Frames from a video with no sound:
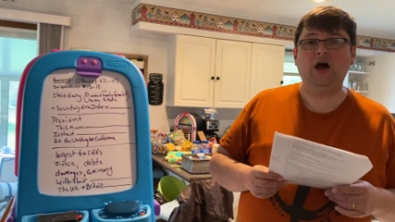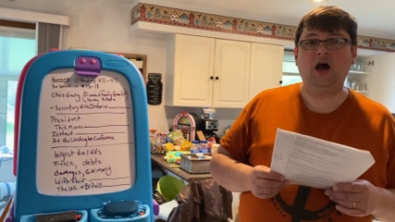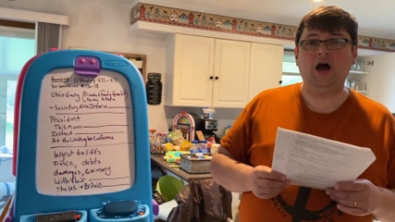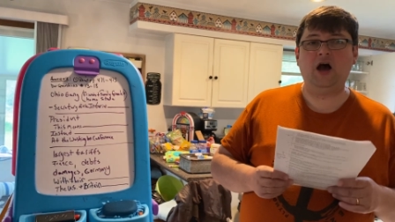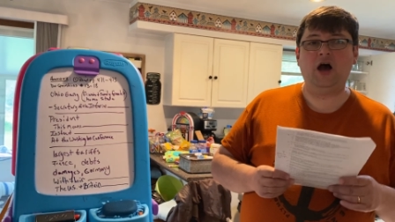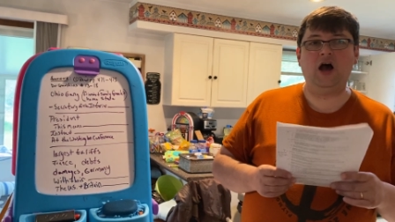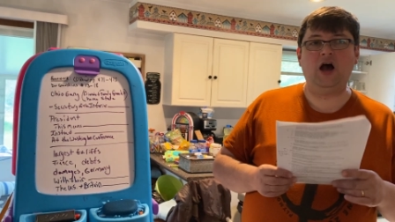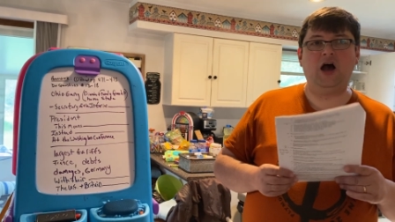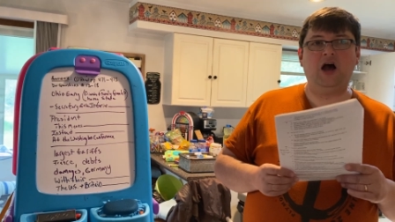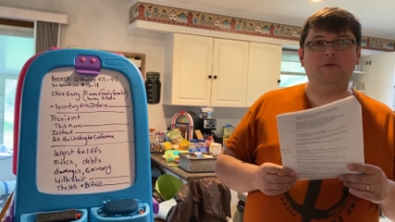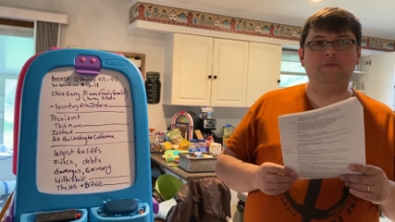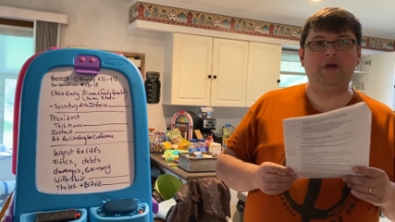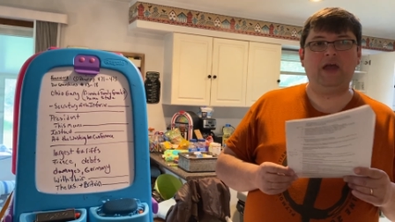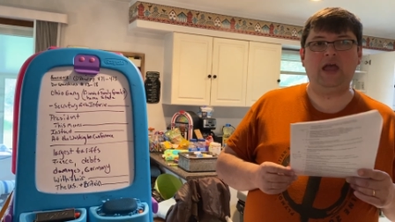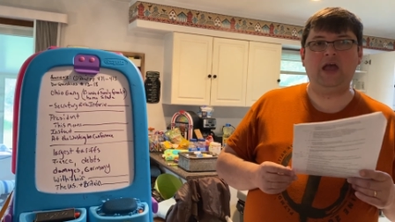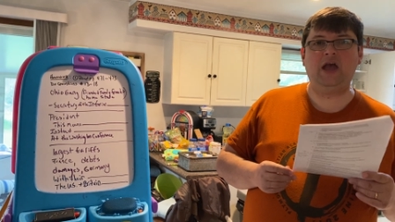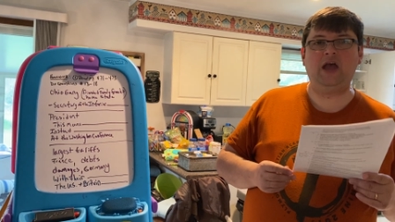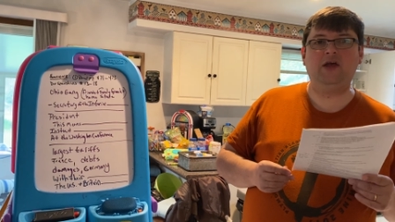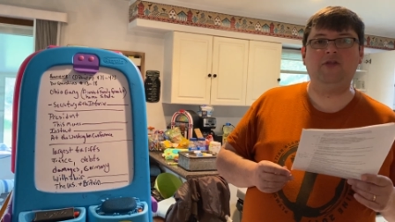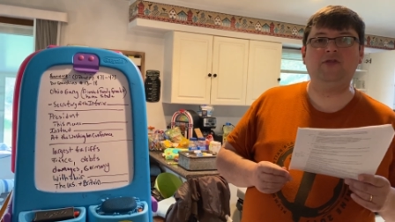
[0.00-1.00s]

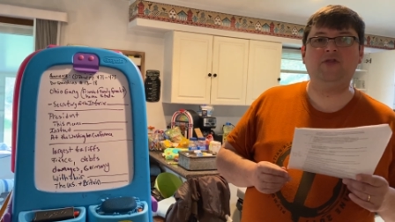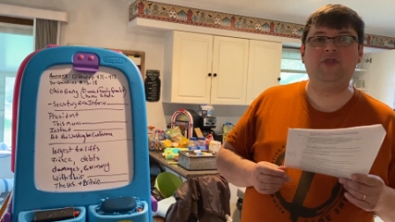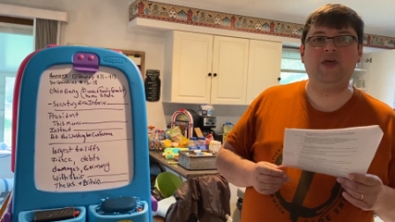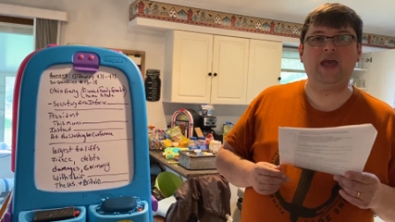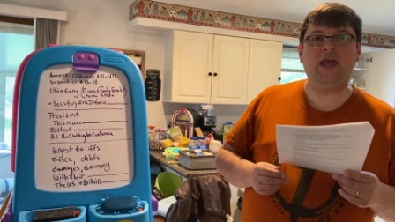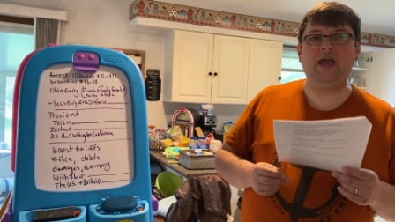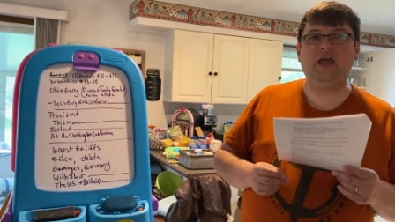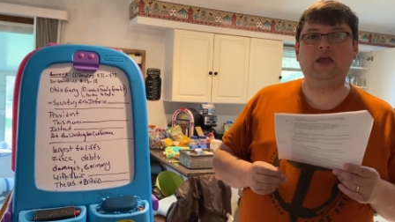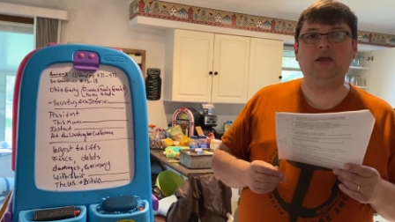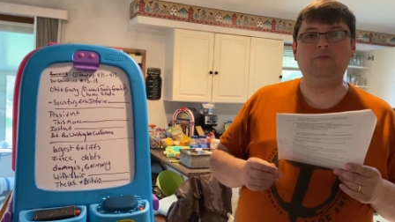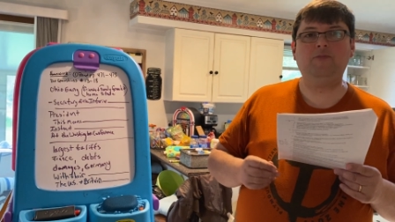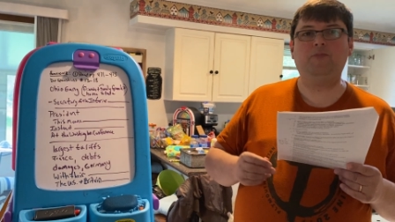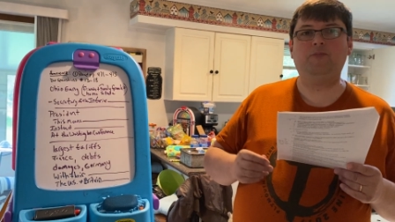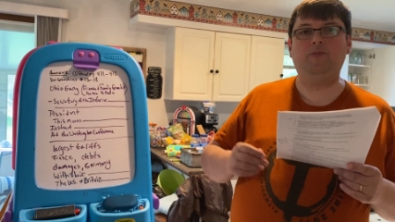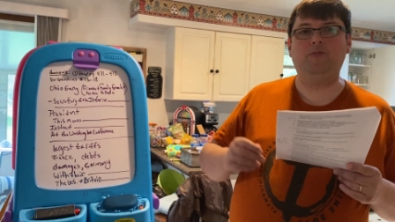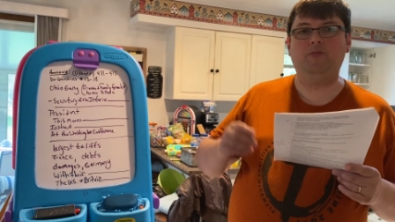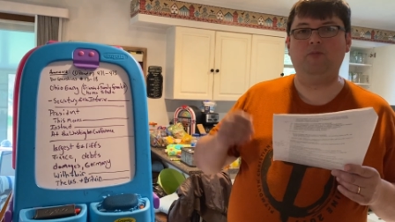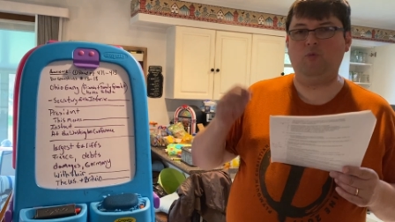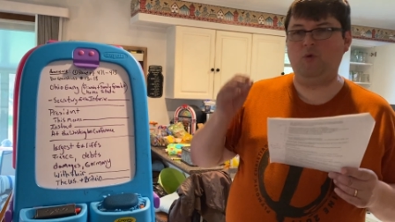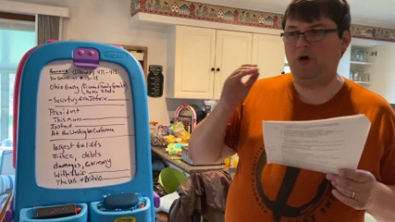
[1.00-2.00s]
and they
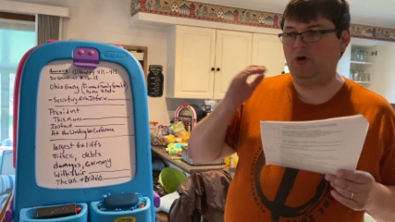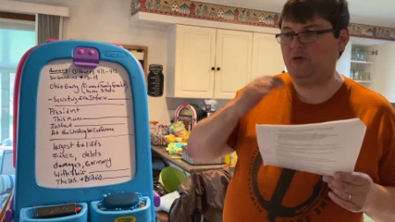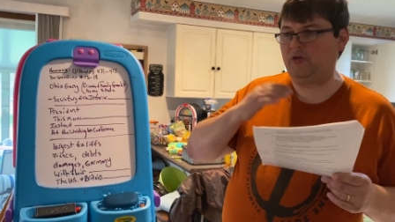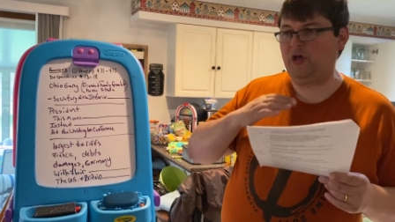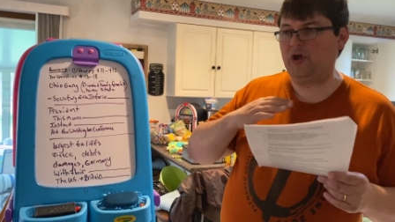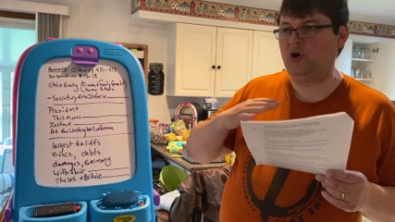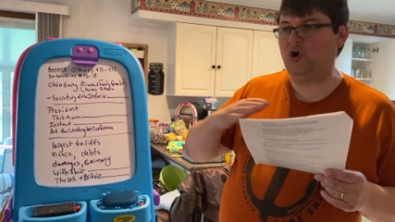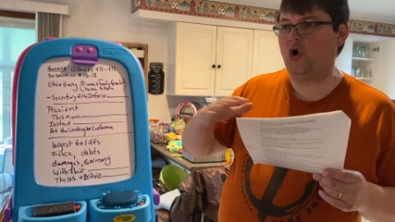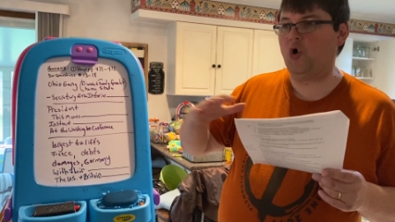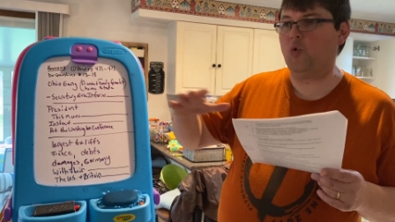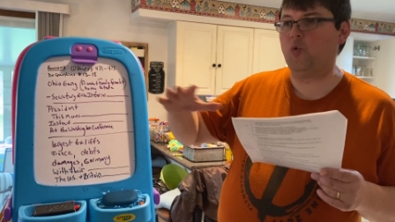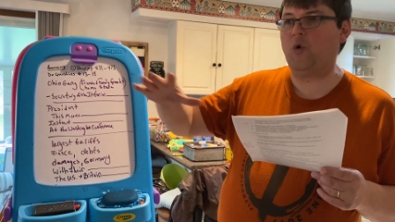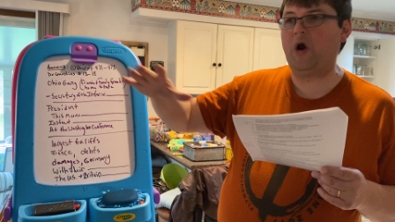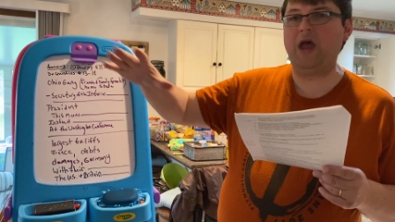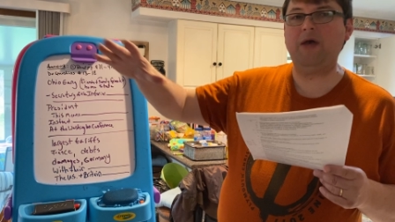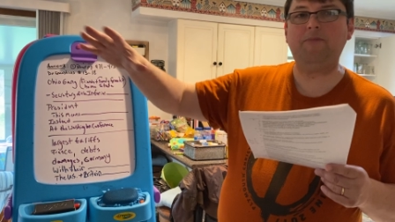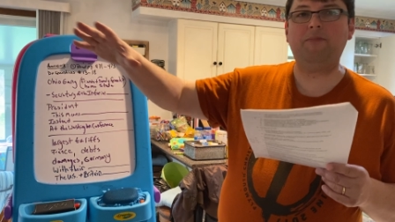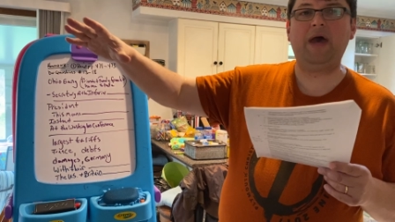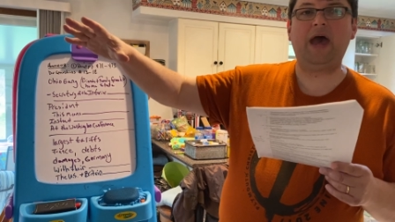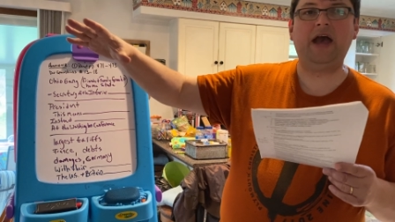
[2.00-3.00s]
will then go
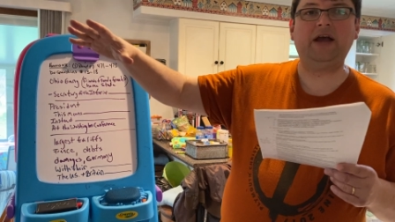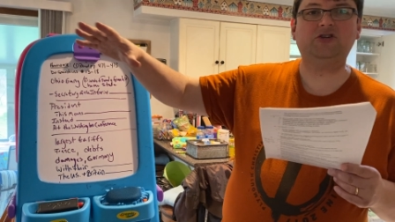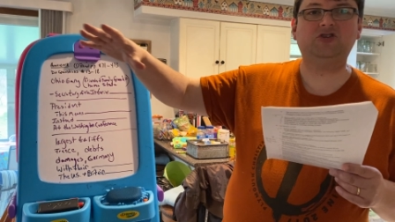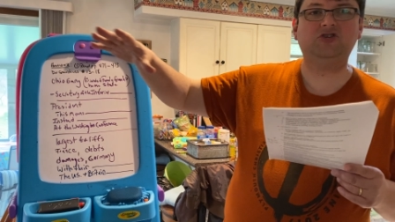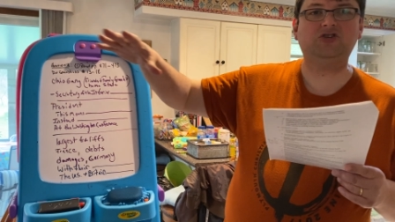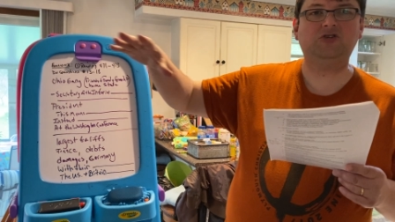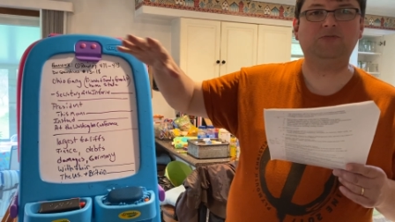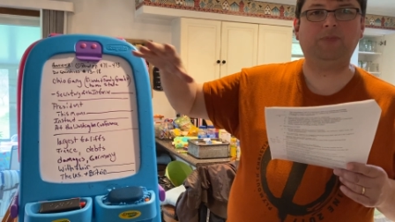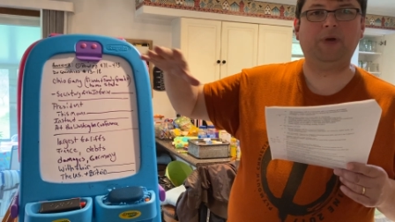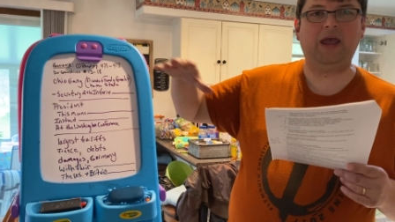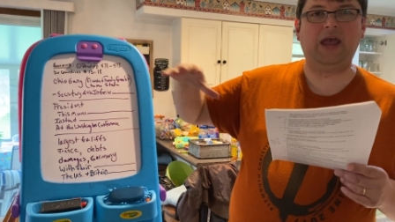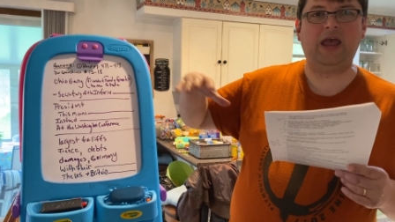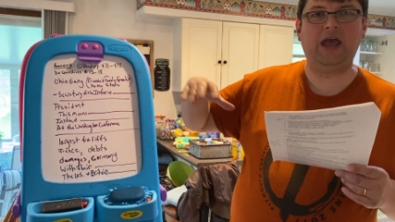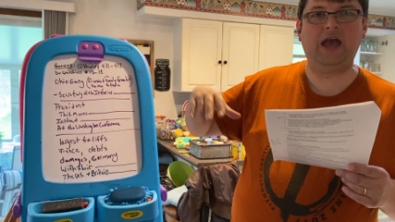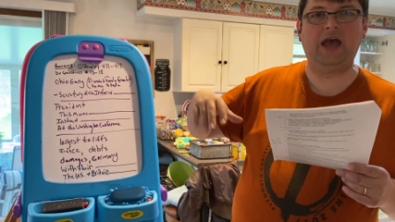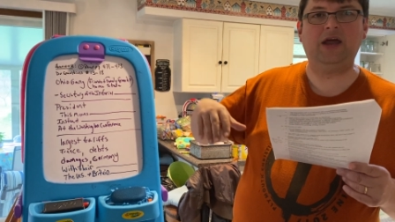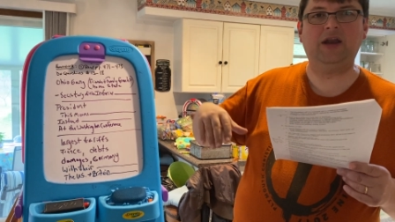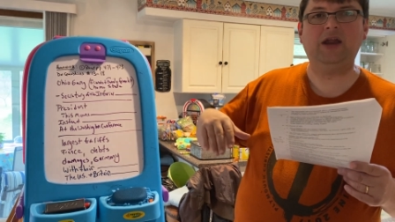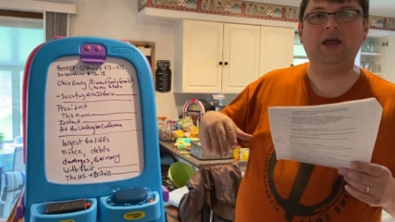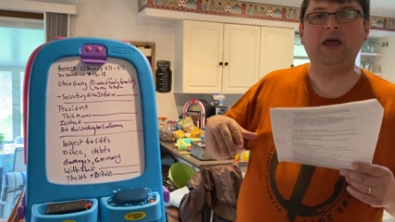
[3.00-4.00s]
right back to
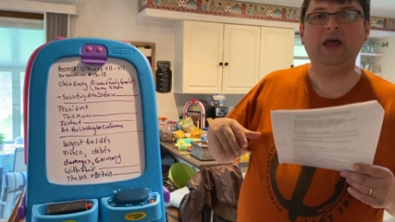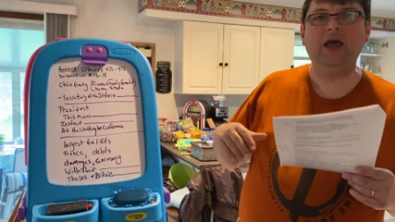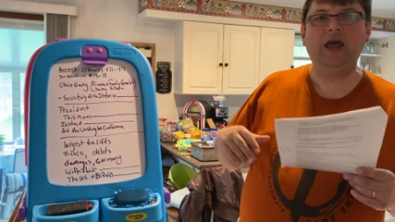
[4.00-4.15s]
Japan